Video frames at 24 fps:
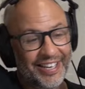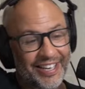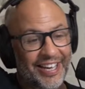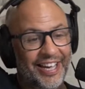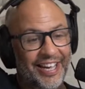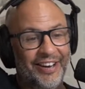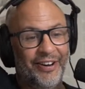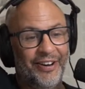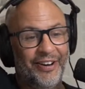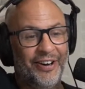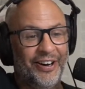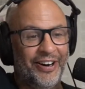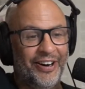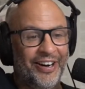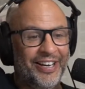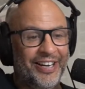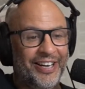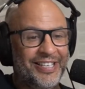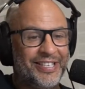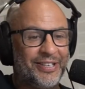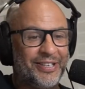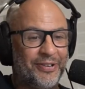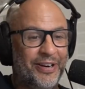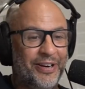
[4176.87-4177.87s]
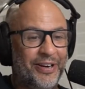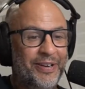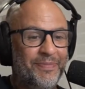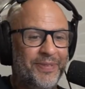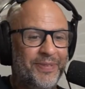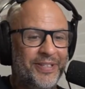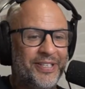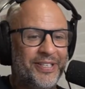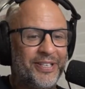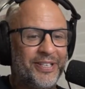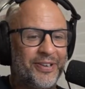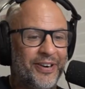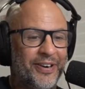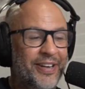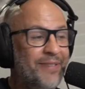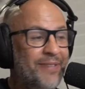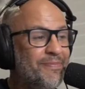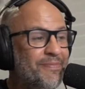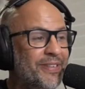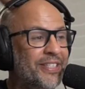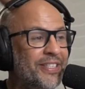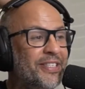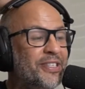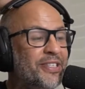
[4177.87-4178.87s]
And I screamed and
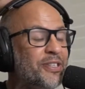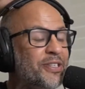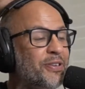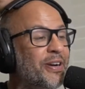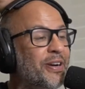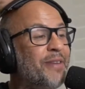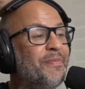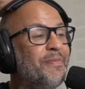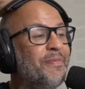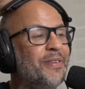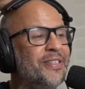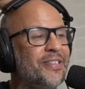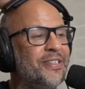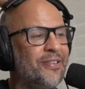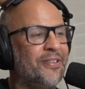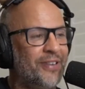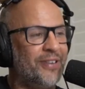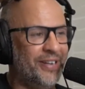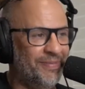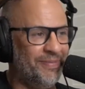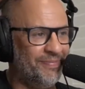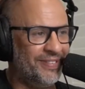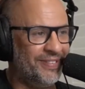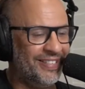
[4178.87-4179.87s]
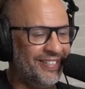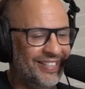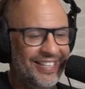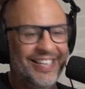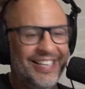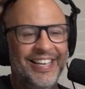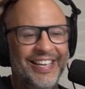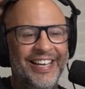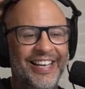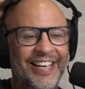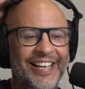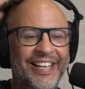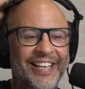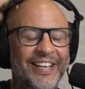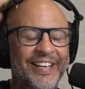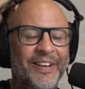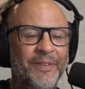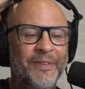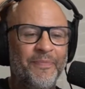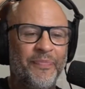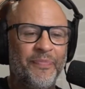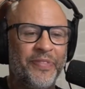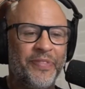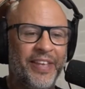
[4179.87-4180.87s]
screamed and screamed and screamed.
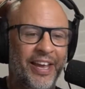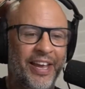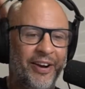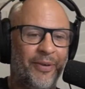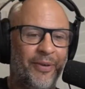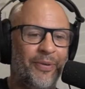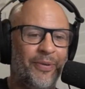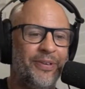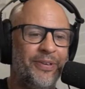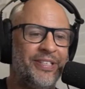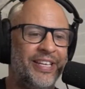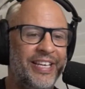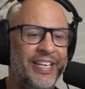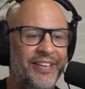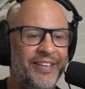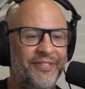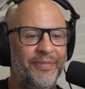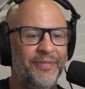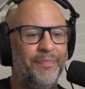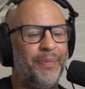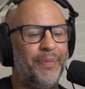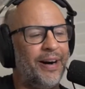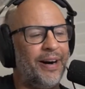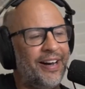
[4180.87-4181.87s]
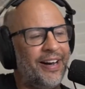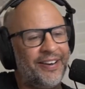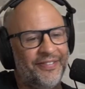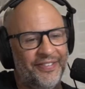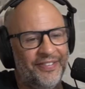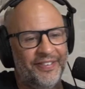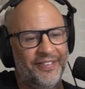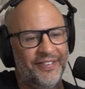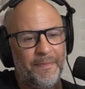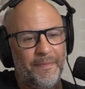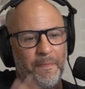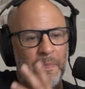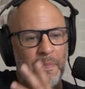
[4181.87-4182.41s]
And I wasn't even part of it.